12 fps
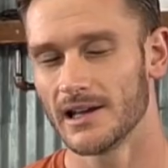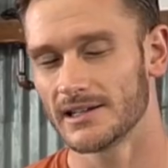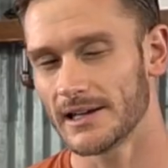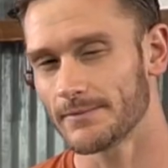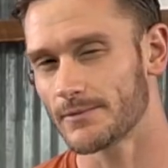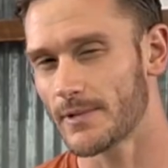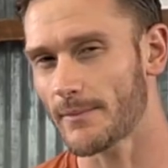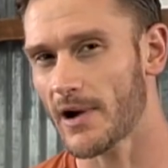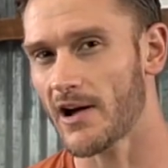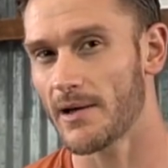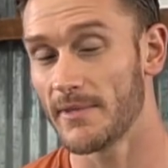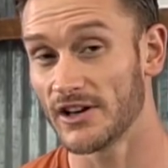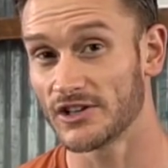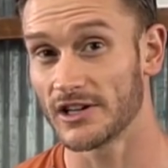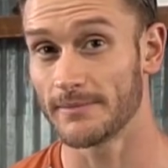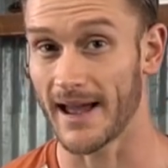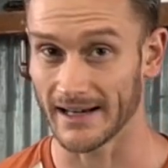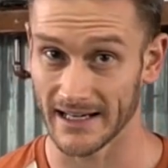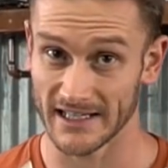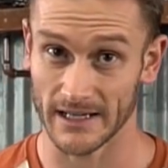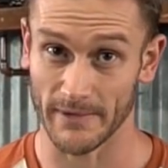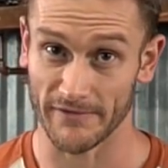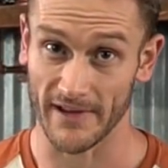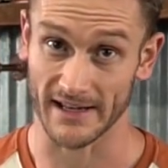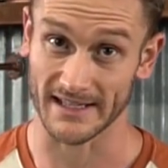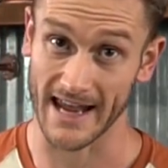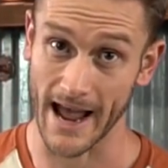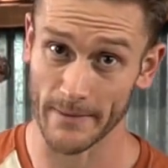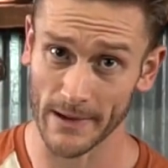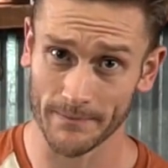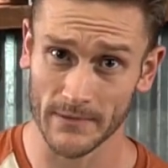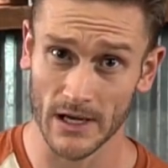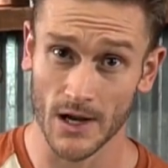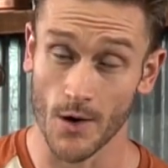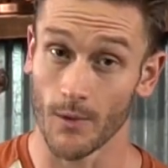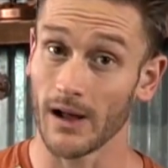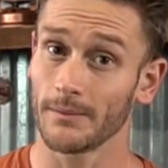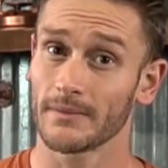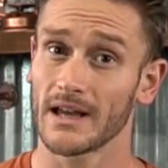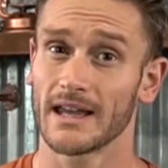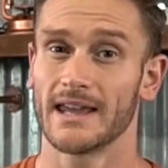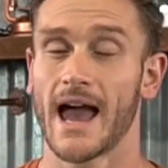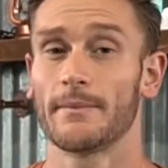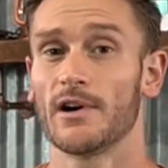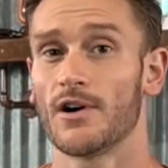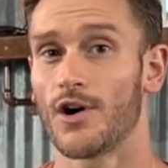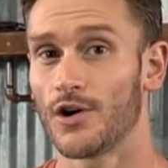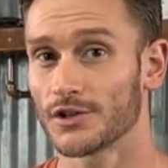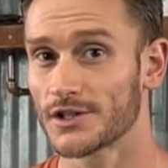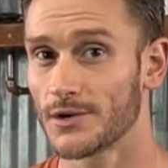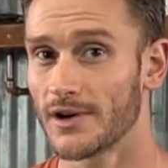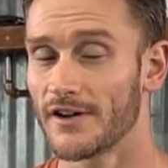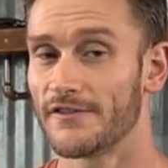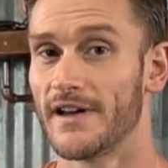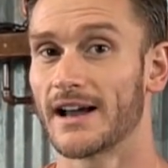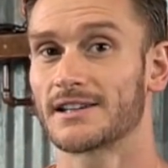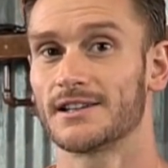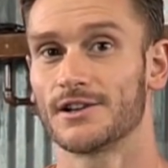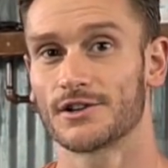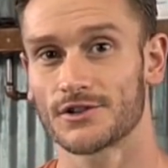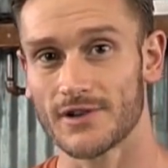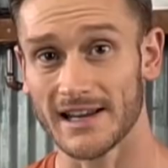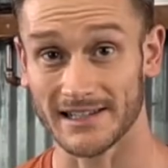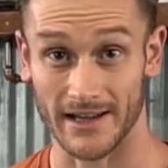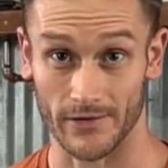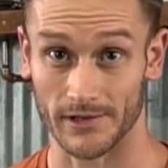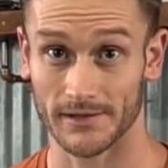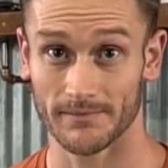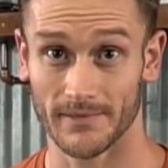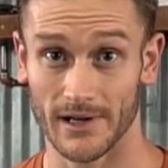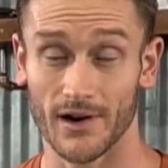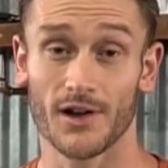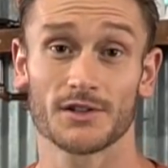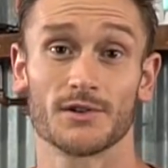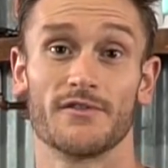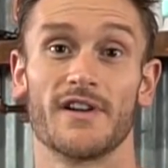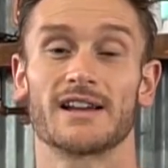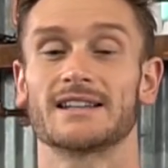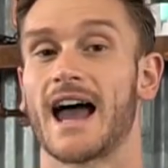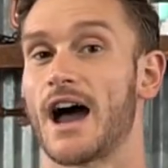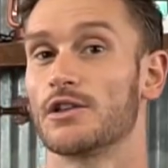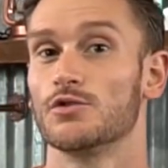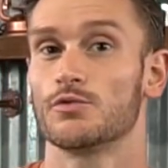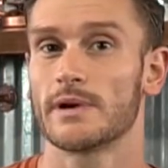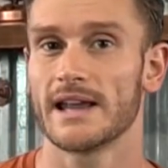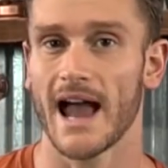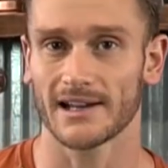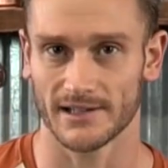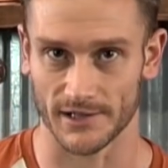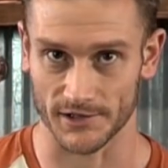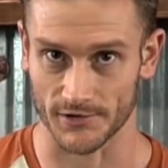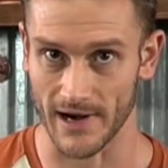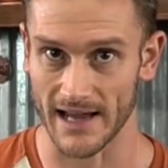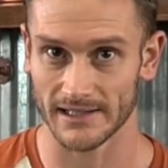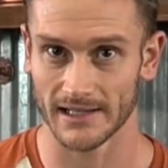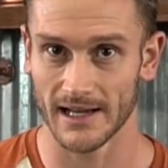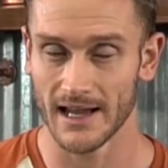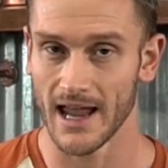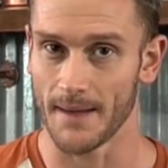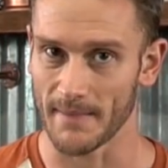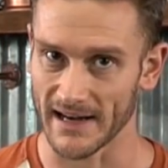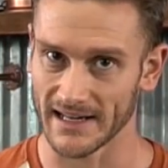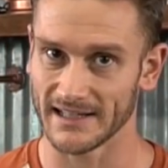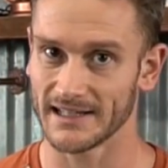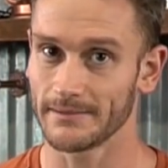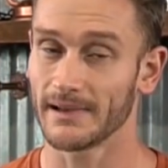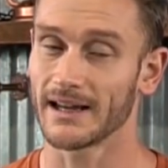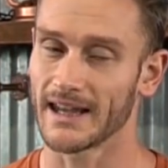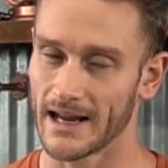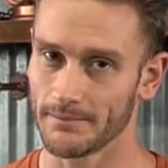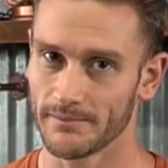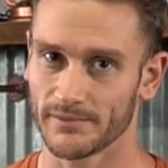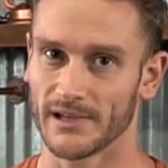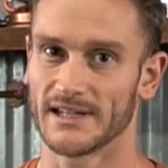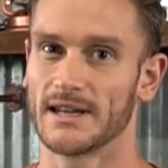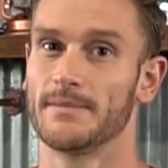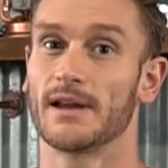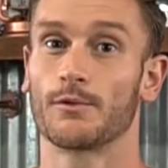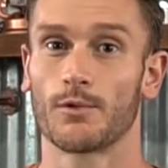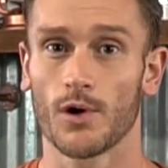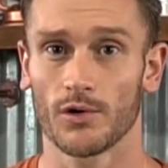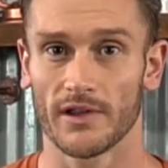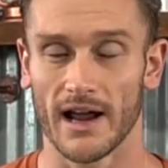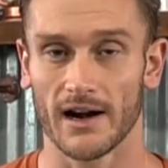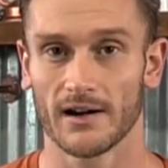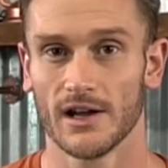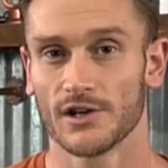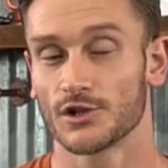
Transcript: You see, remember how I mentioned magnesium affects GABA? Well, GABA also affects your stress levels. It also affects how you react to stress. And magnesium, again, plays a big role there.